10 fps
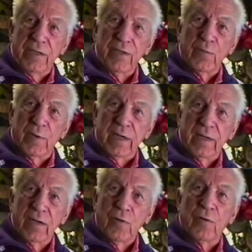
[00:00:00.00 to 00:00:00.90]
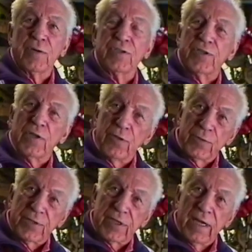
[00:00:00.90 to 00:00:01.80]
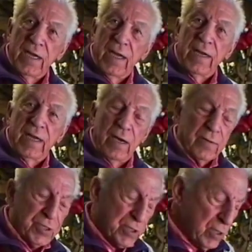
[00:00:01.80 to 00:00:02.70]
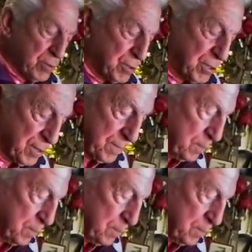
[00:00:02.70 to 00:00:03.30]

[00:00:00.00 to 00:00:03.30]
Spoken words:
either one, or a sluice. Now, a sluice.